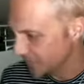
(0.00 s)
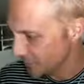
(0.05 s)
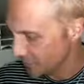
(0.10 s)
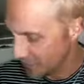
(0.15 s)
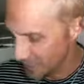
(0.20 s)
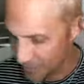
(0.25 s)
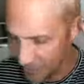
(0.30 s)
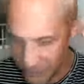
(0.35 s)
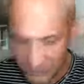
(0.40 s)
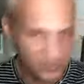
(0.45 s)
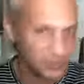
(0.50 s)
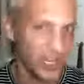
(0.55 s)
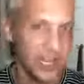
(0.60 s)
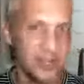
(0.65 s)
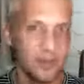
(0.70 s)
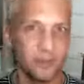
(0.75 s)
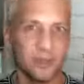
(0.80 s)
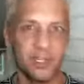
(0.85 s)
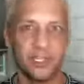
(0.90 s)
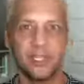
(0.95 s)

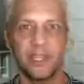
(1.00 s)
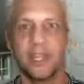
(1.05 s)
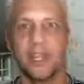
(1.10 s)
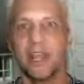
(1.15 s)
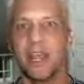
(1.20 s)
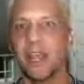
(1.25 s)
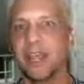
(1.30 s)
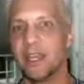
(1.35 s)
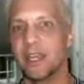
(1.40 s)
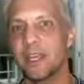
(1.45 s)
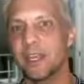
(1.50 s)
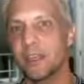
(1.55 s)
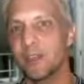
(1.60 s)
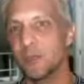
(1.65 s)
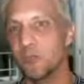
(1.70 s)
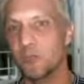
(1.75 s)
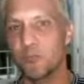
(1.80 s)
excitement and